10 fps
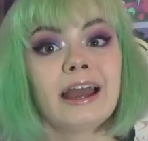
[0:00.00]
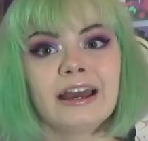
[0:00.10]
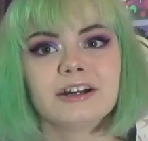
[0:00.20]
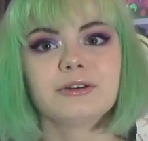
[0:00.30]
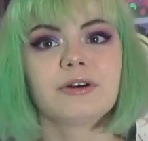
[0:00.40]

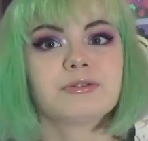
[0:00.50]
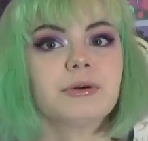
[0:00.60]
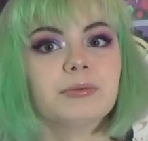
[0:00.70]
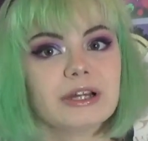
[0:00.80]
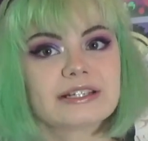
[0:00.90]
And you have to
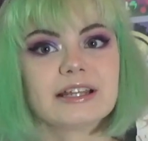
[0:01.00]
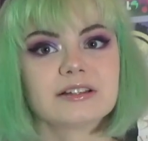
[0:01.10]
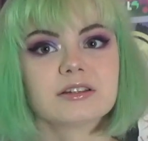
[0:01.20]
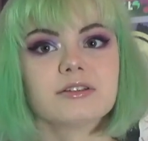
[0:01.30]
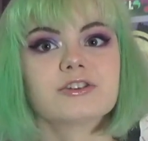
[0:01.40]
replace
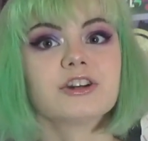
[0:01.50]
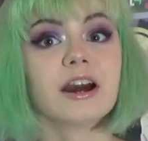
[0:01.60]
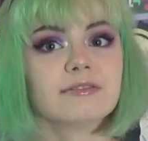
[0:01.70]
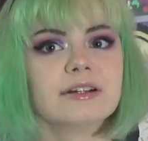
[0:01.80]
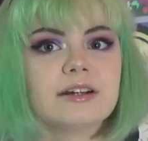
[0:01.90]
that solution
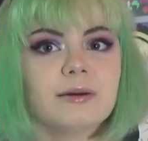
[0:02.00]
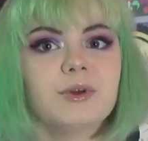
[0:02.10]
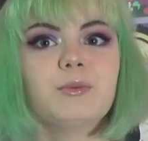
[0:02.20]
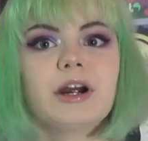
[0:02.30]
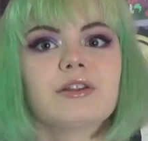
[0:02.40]
every time
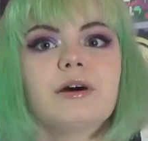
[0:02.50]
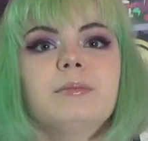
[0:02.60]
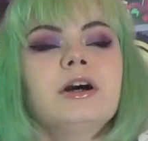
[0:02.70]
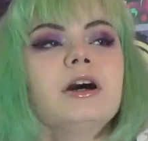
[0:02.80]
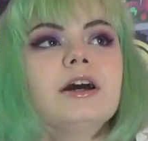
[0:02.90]
you wear them.